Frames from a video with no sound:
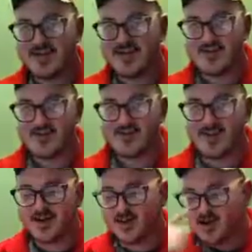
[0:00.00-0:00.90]
Learning
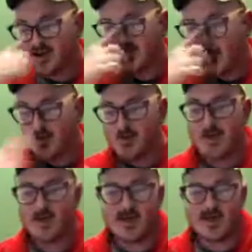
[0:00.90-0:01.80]
about our
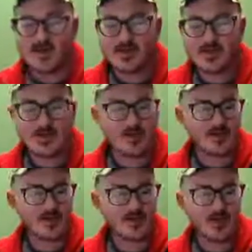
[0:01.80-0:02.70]
reptiles and
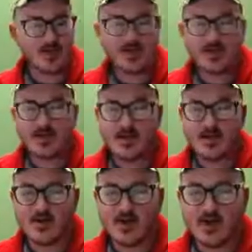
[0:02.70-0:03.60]
turtles
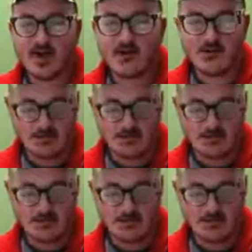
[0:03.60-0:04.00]
here at camp.